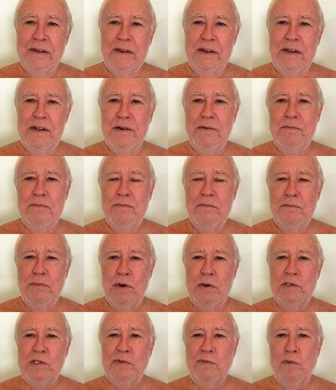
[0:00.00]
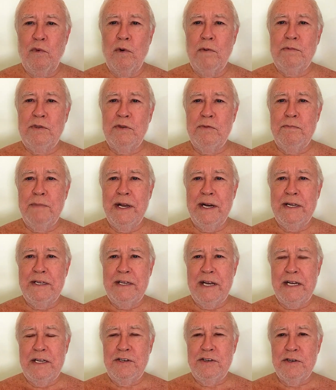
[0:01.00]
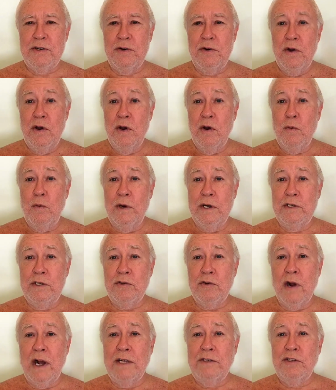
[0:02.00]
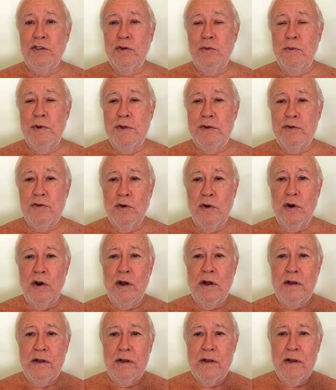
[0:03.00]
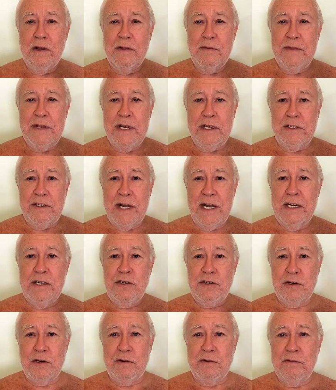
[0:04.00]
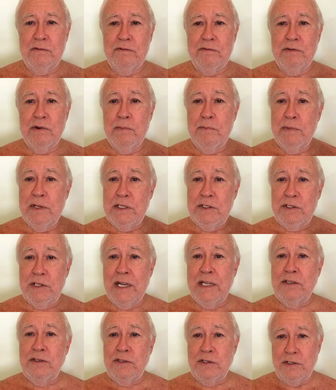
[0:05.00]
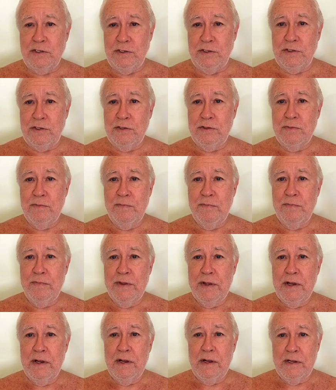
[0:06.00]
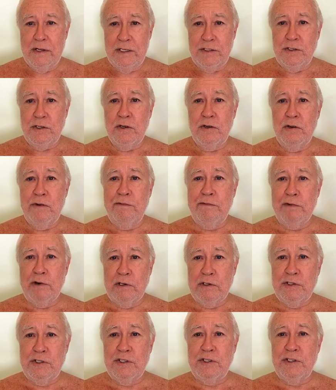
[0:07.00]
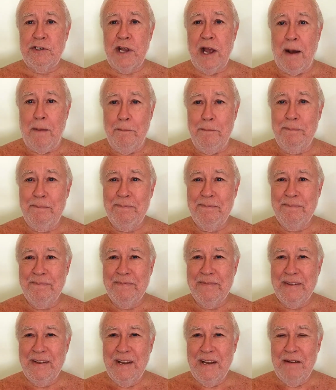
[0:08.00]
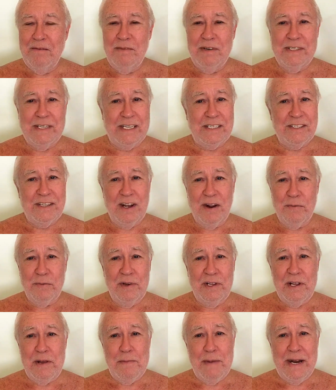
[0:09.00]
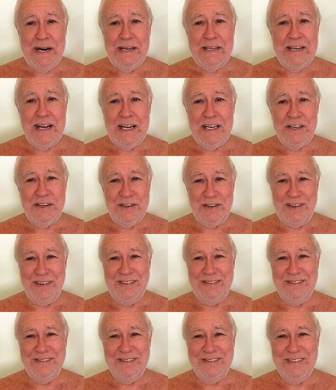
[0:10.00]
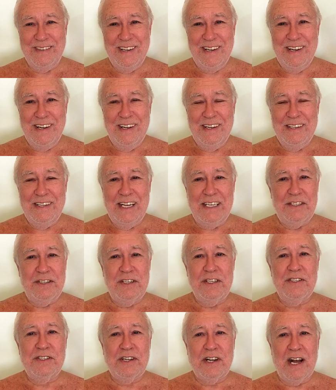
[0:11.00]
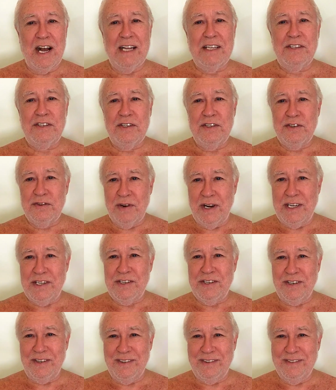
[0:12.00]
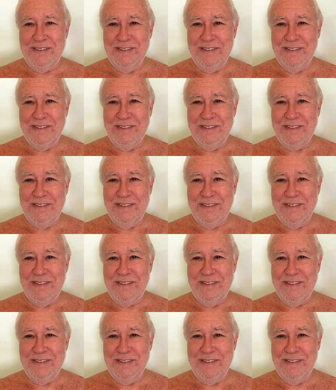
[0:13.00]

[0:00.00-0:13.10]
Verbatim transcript: in most forms of meditation, one tries to withdraw the attention from the senses. That's a good first step, but that's not really meditation. That's just concentration,